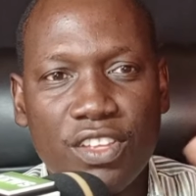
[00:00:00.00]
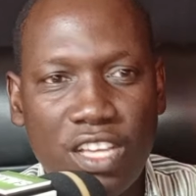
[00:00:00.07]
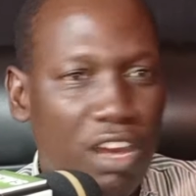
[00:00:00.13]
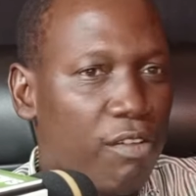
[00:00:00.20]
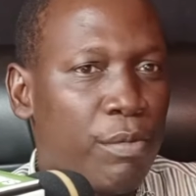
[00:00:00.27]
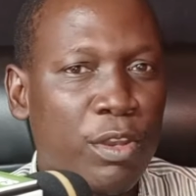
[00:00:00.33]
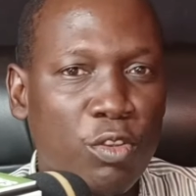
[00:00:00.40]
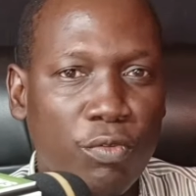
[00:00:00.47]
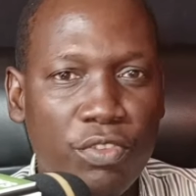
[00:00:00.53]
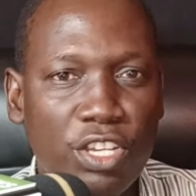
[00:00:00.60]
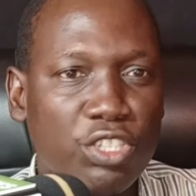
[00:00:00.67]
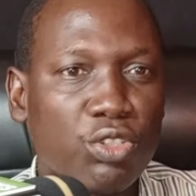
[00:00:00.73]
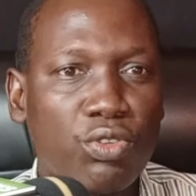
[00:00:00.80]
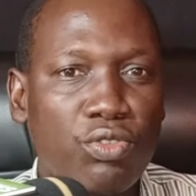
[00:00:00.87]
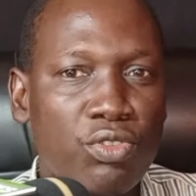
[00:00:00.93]
government of
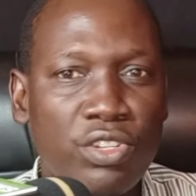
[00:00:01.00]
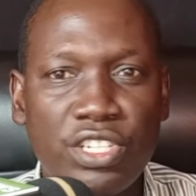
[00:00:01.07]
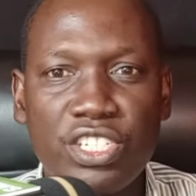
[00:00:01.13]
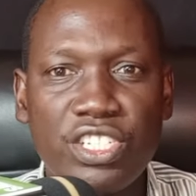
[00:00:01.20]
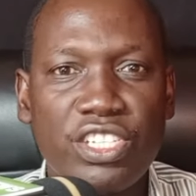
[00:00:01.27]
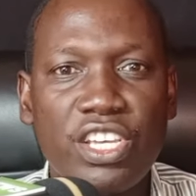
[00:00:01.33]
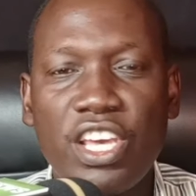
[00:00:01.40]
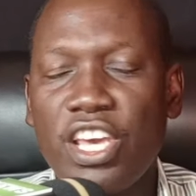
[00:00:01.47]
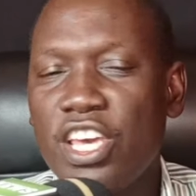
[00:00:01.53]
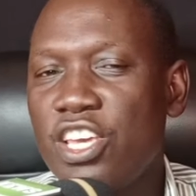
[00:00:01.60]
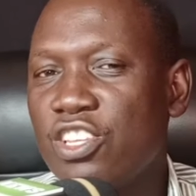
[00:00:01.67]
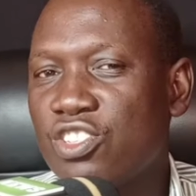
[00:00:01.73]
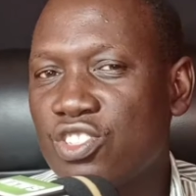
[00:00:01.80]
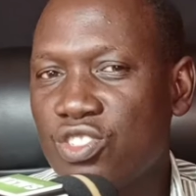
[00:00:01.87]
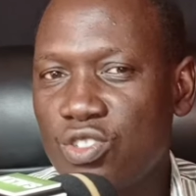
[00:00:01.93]
national unity
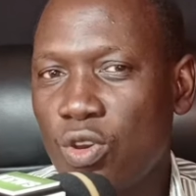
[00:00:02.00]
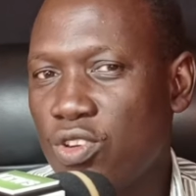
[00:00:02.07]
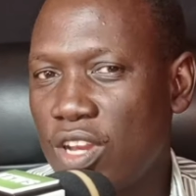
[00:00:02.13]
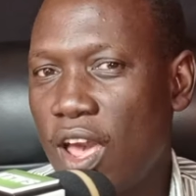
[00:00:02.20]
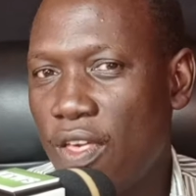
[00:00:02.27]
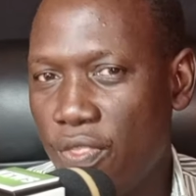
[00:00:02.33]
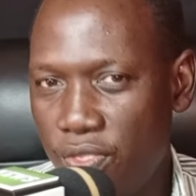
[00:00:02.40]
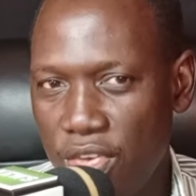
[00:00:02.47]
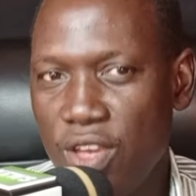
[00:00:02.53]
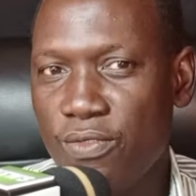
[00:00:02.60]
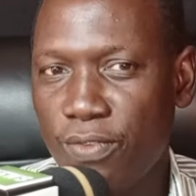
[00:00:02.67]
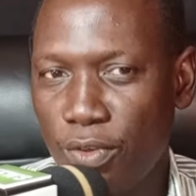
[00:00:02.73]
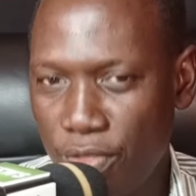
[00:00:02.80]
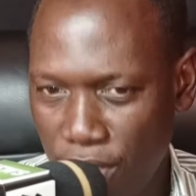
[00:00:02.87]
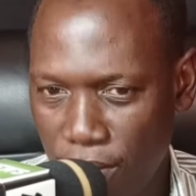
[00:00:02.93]
is not a thing
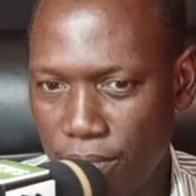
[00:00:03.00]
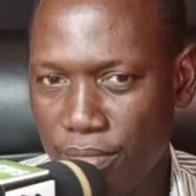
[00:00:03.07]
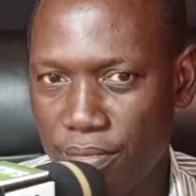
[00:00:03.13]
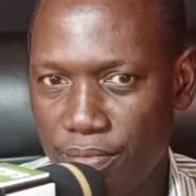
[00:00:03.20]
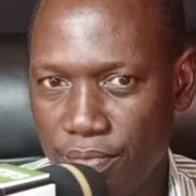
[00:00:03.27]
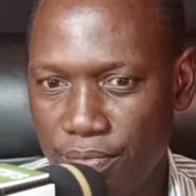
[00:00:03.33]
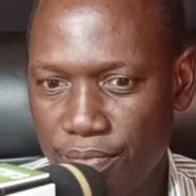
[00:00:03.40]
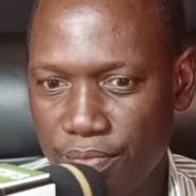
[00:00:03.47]
for them.